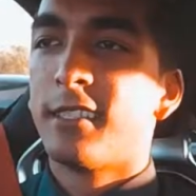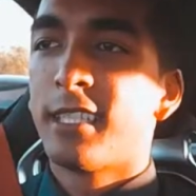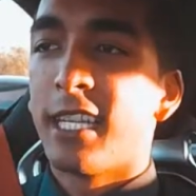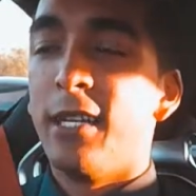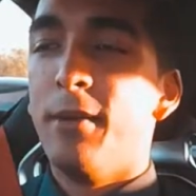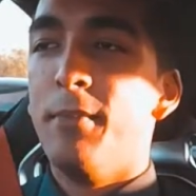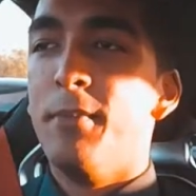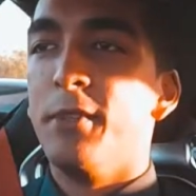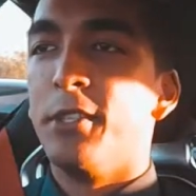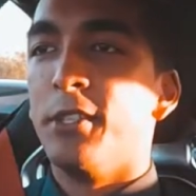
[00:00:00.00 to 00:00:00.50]

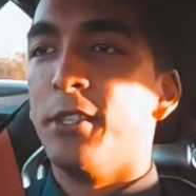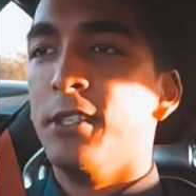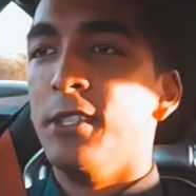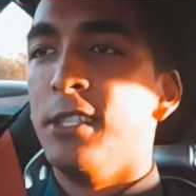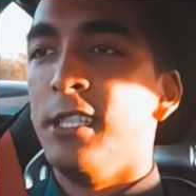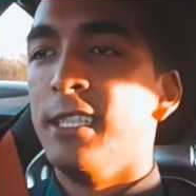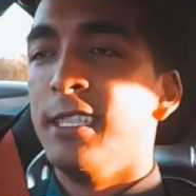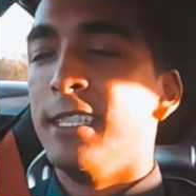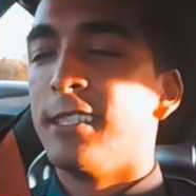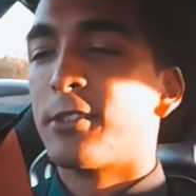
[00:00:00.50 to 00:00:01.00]
come to the
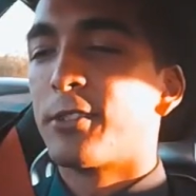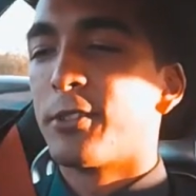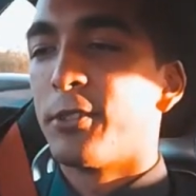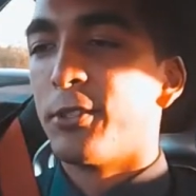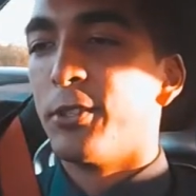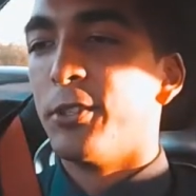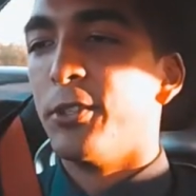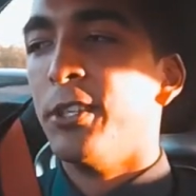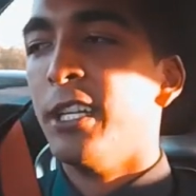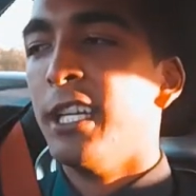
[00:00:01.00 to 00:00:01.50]
GTS,
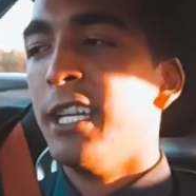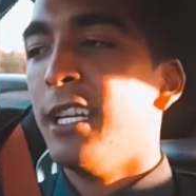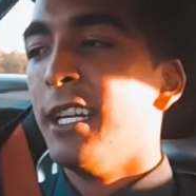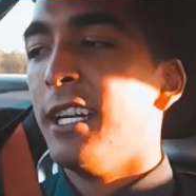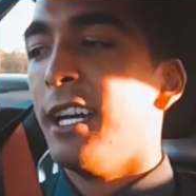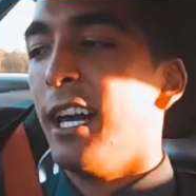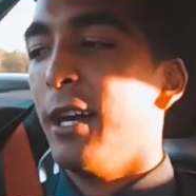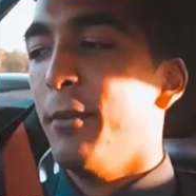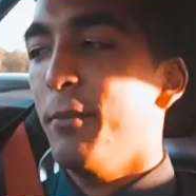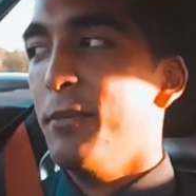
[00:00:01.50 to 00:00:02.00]
although
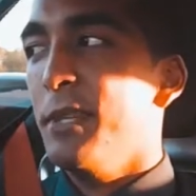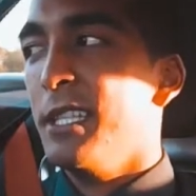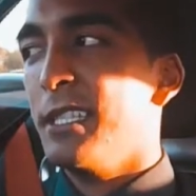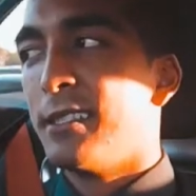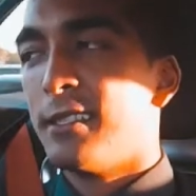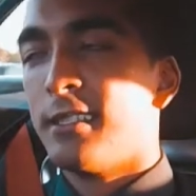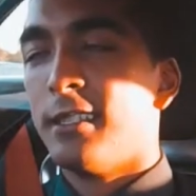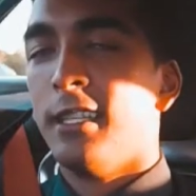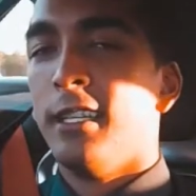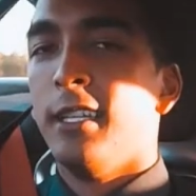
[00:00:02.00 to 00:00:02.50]
I
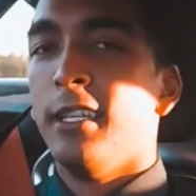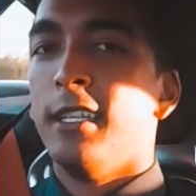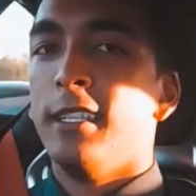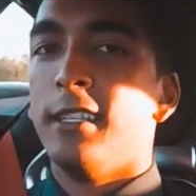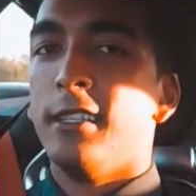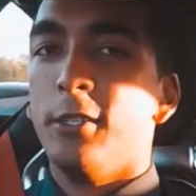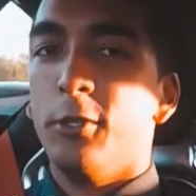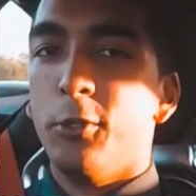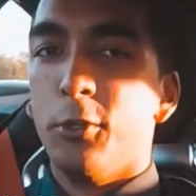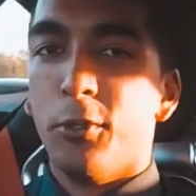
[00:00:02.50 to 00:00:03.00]
miss
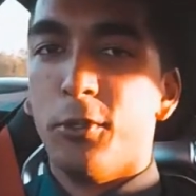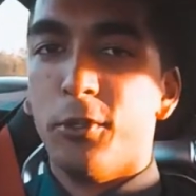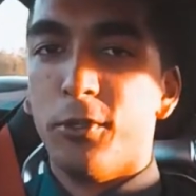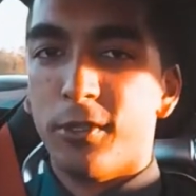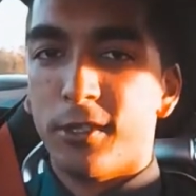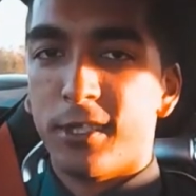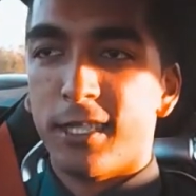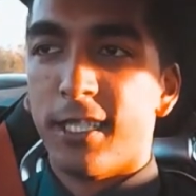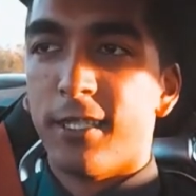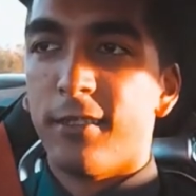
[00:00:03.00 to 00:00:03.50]
the
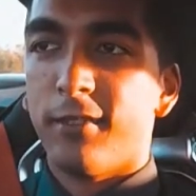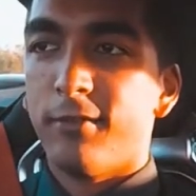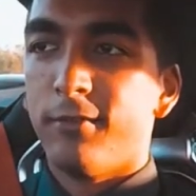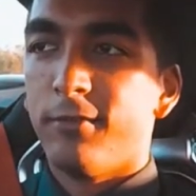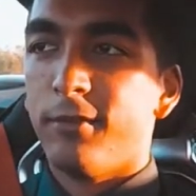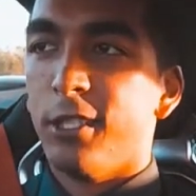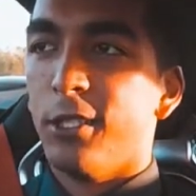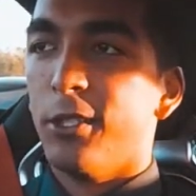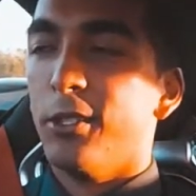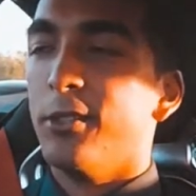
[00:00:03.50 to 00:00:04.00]
doors that,
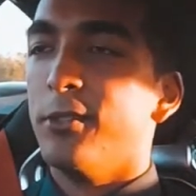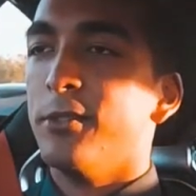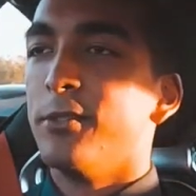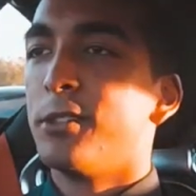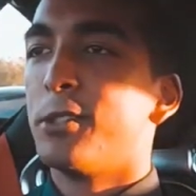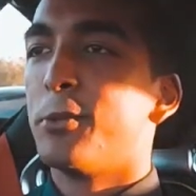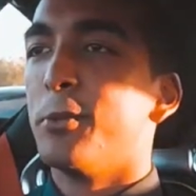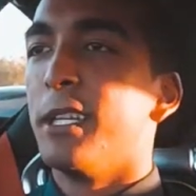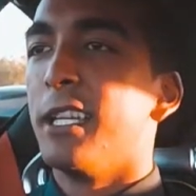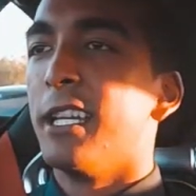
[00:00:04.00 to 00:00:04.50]
you know,
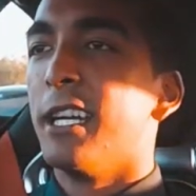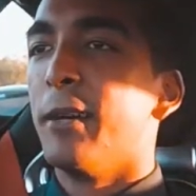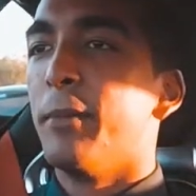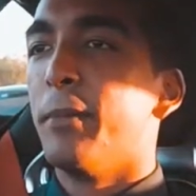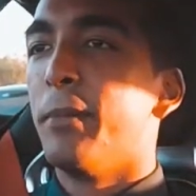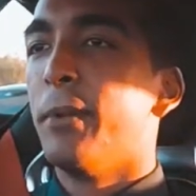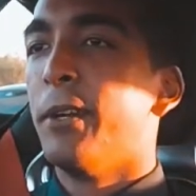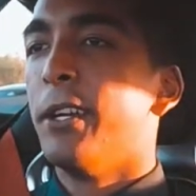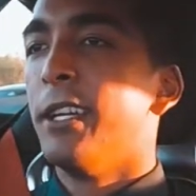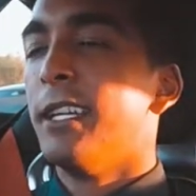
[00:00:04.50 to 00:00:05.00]
swing up,
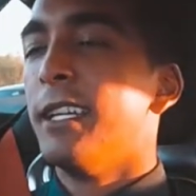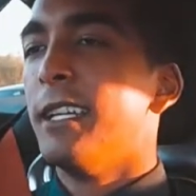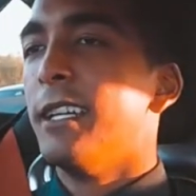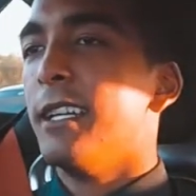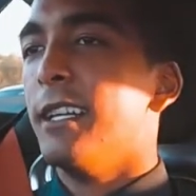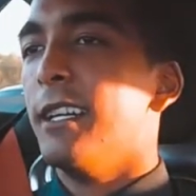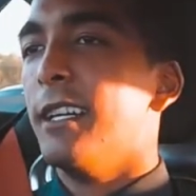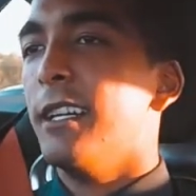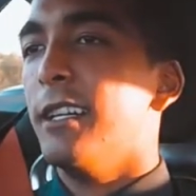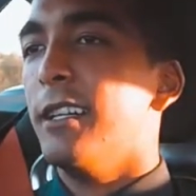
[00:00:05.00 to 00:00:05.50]

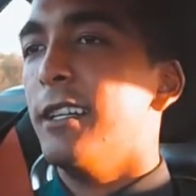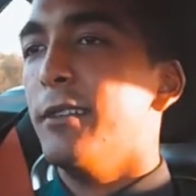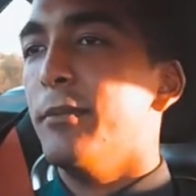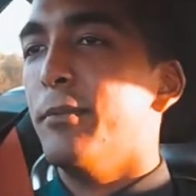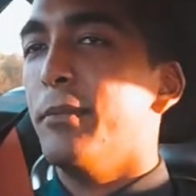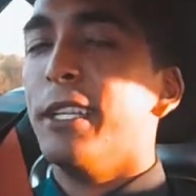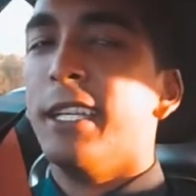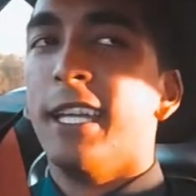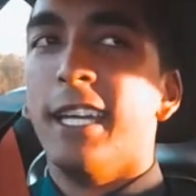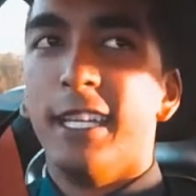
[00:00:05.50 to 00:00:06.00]

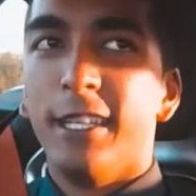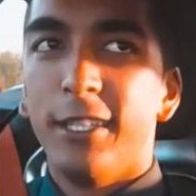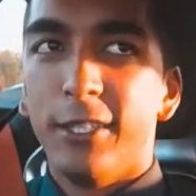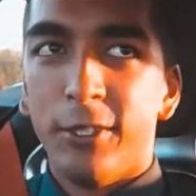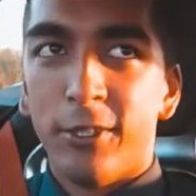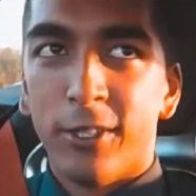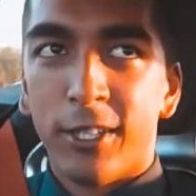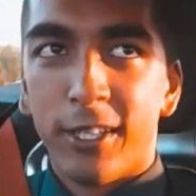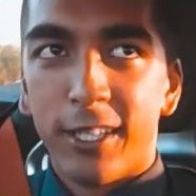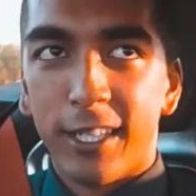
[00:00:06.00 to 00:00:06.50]
but hey,
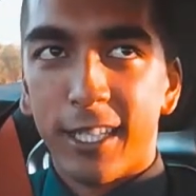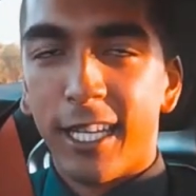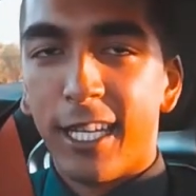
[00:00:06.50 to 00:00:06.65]
you can't